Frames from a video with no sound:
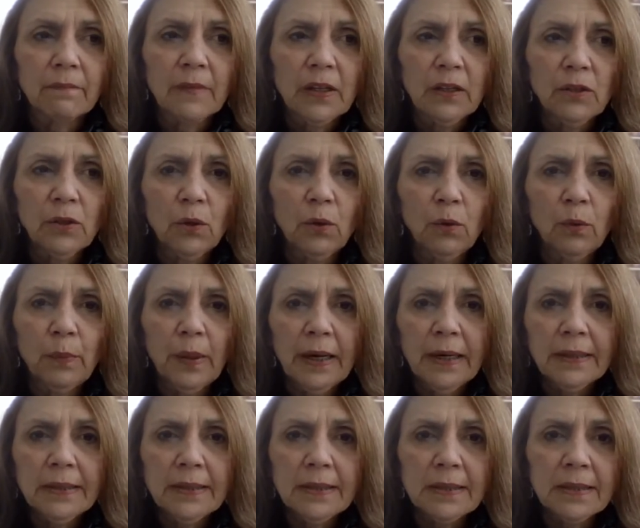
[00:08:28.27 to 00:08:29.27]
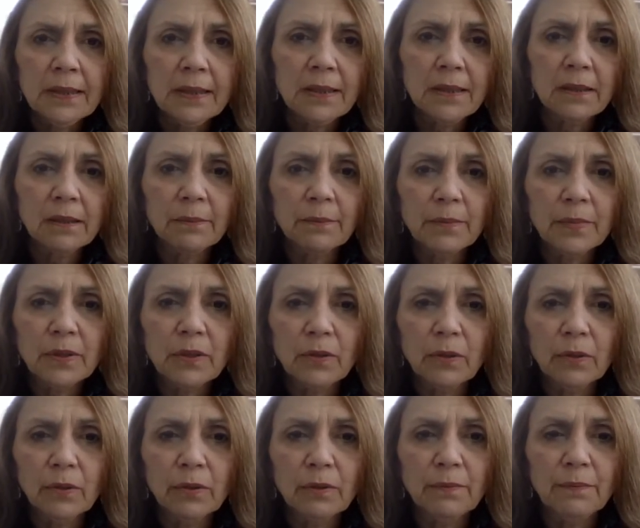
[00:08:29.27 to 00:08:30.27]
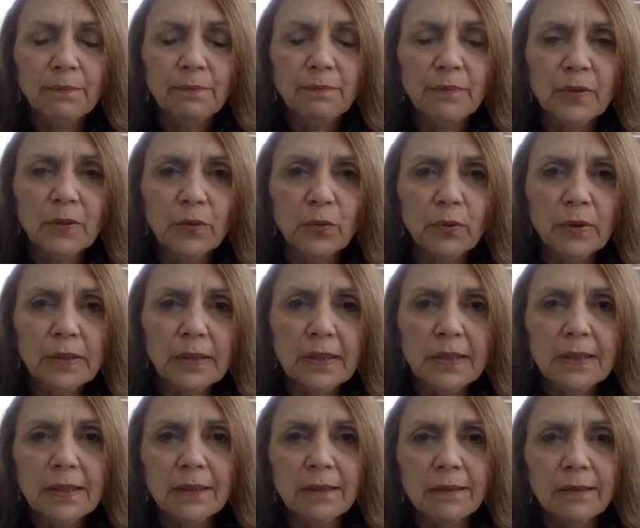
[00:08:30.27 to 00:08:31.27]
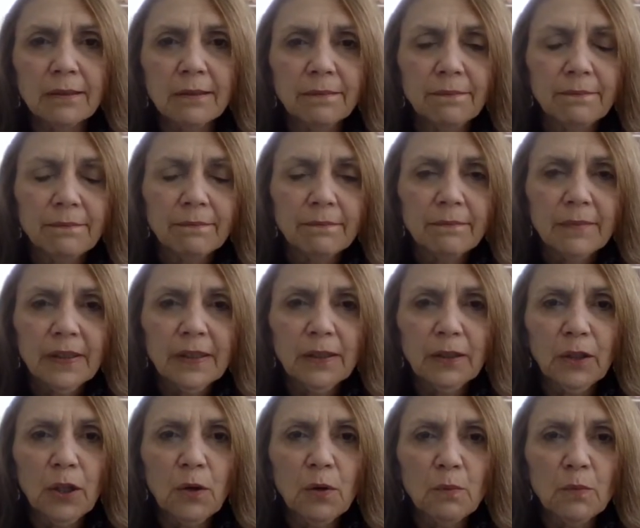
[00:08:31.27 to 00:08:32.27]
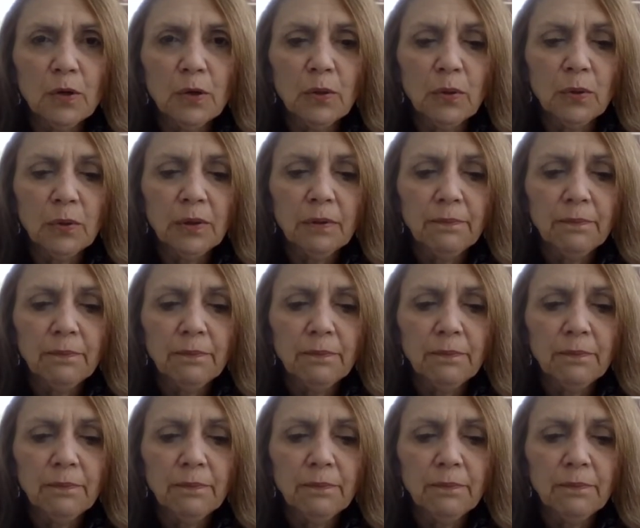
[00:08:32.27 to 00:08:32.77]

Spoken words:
your whole body systems are sort of still in low mode.